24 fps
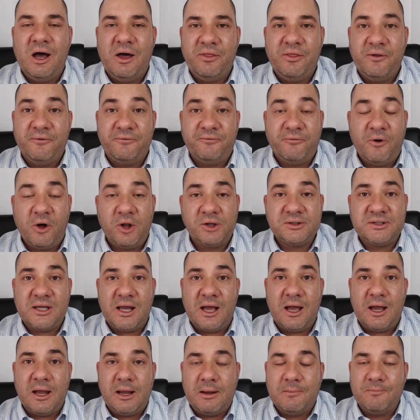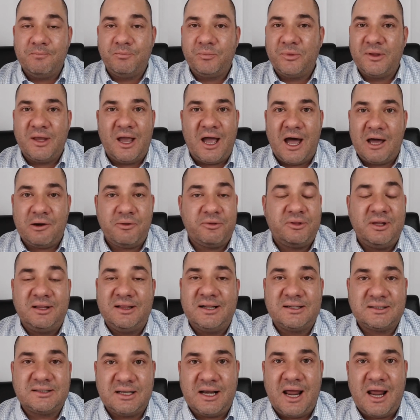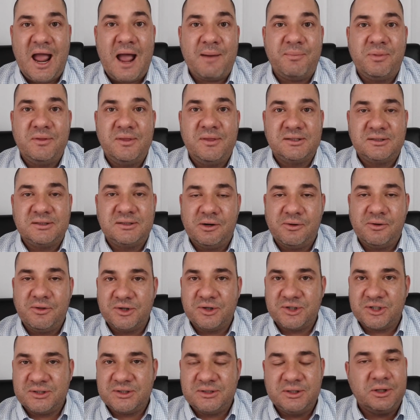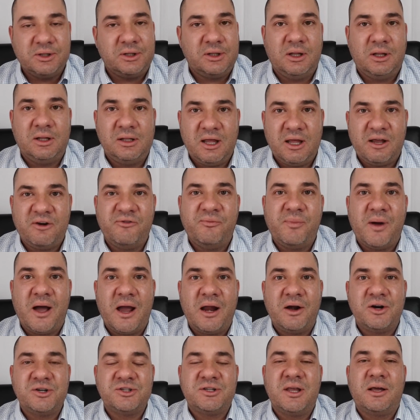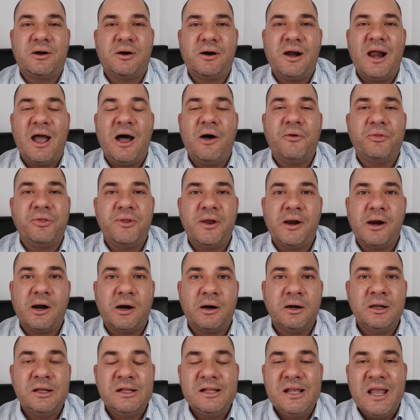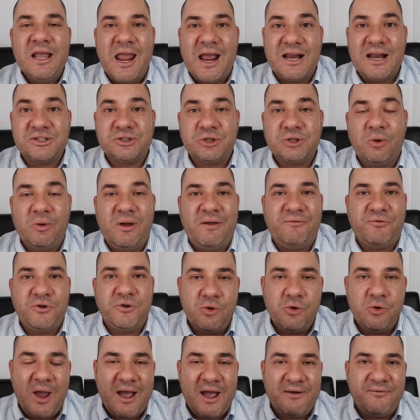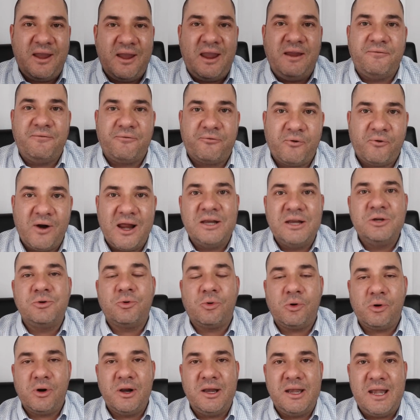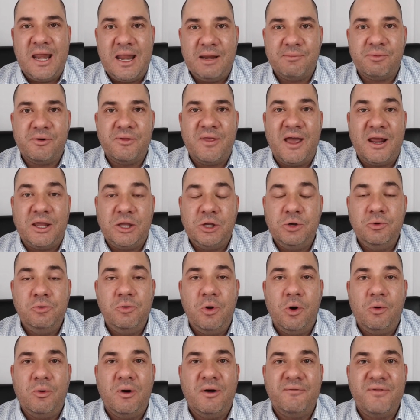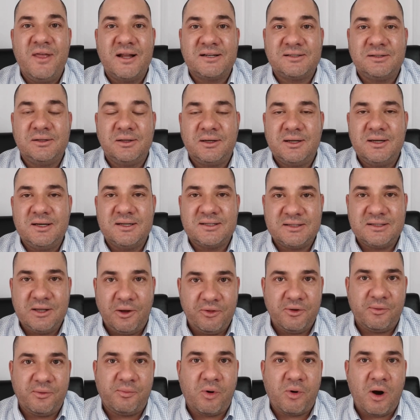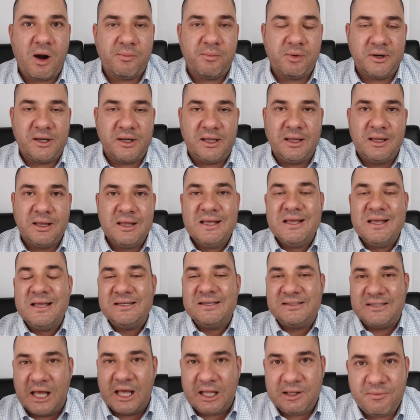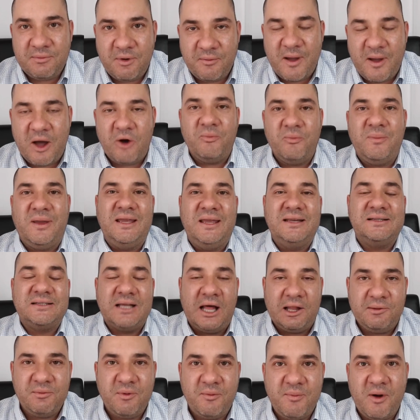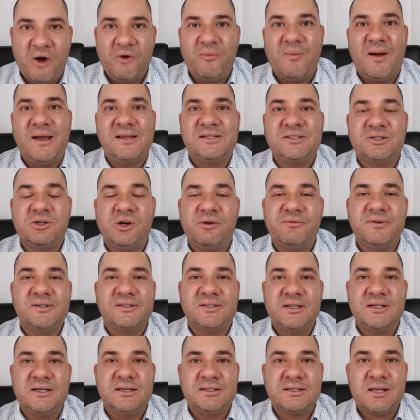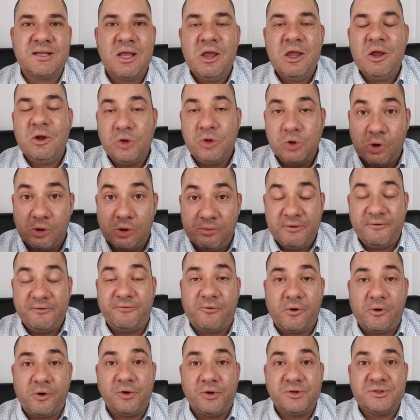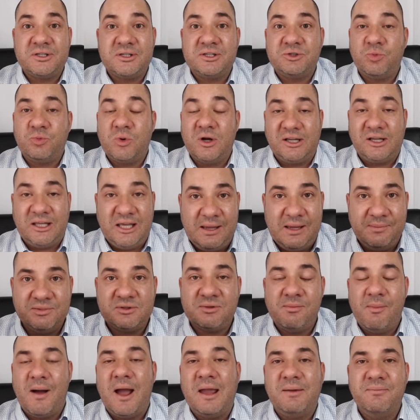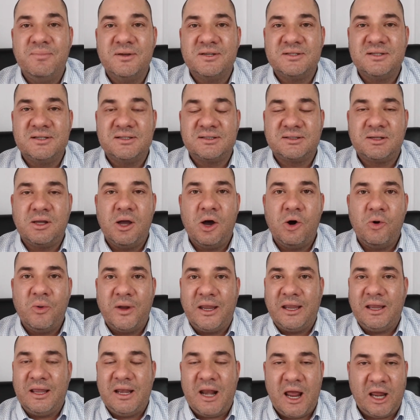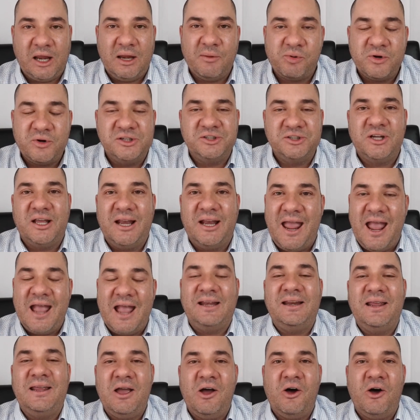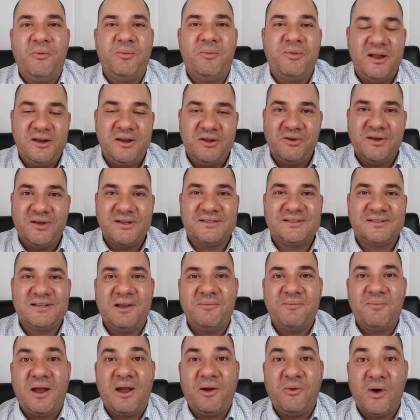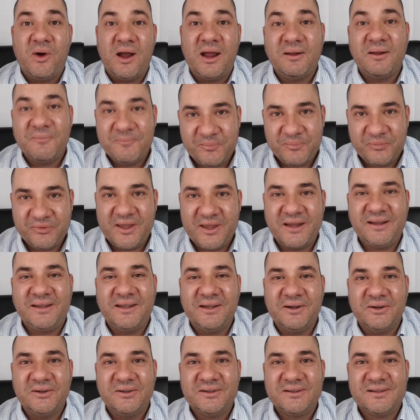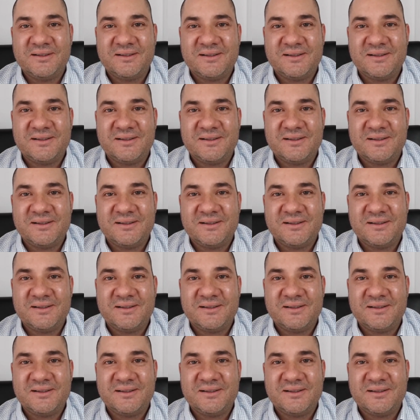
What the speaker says: the fall time, I don't think that's going to happen this year. There's still a lot of buyers that are out there. And so if you have a friend or a neighbor that you know of that's looking to sell their property, tell them about me, tell them about my services. Your referrals is what keeps my business going, and I appreciate any help that you can send my way. Thank you.